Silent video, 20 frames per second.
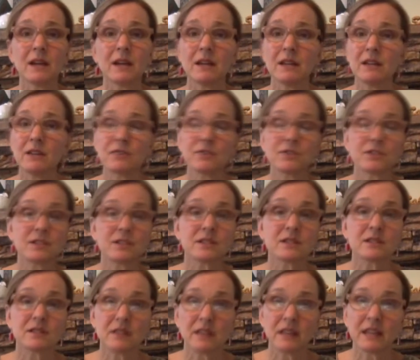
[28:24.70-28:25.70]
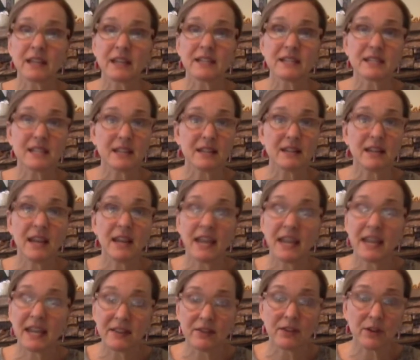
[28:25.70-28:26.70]
you're just, like I said,
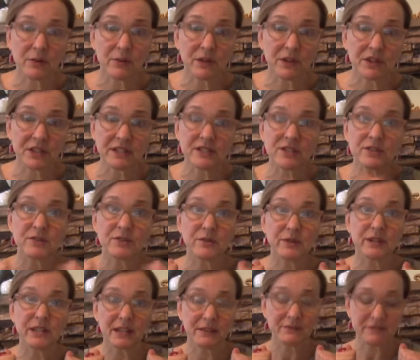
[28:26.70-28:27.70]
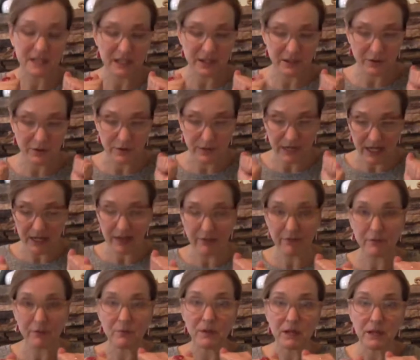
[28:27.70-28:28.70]
hang in there with us. You're going to have to get creative,
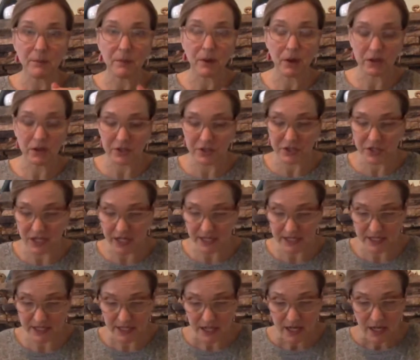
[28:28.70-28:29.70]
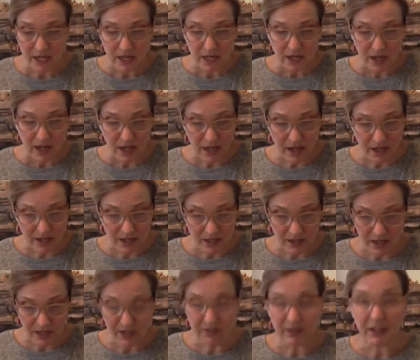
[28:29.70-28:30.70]
and we apologize.
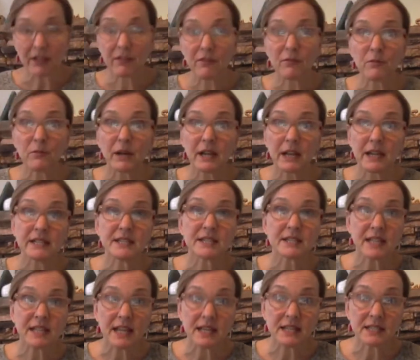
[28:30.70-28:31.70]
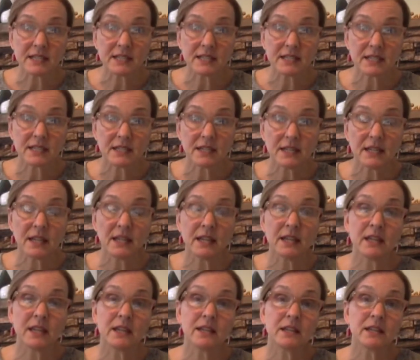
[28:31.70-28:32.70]
And that's why I sent
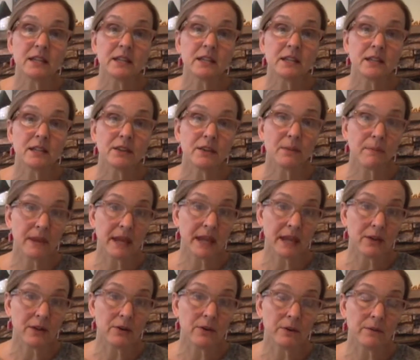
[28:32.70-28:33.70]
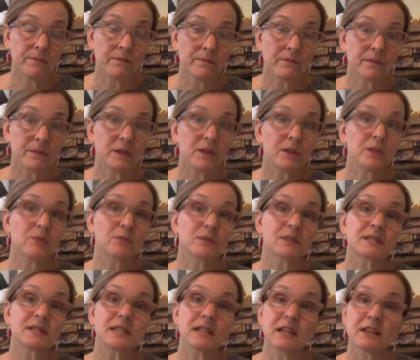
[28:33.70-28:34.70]
in the mail. You will
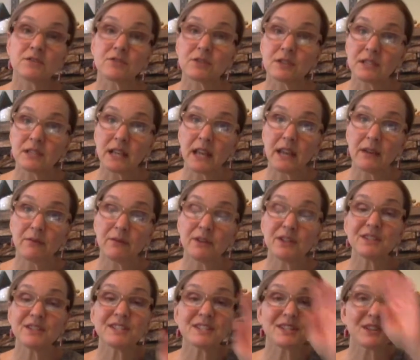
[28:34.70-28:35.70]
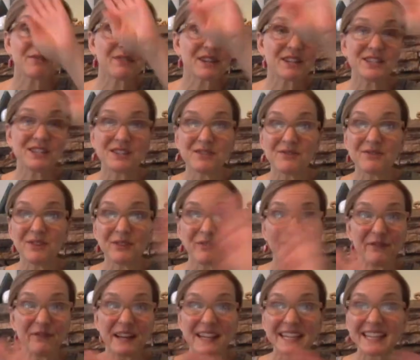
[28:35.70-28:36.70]
see extra sight words, so you can do your
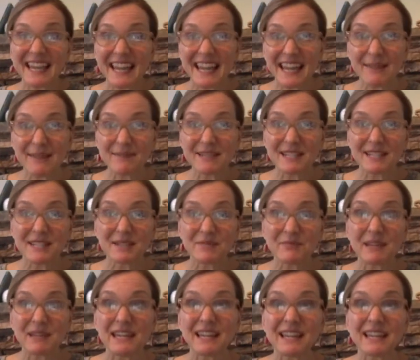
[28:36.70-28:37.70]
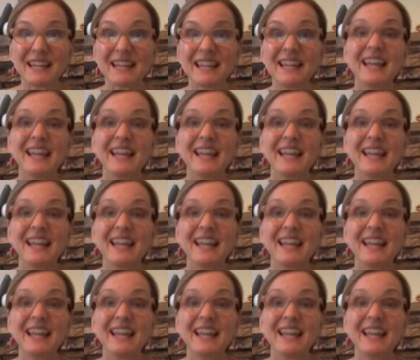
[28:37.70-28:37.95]
fun games this week,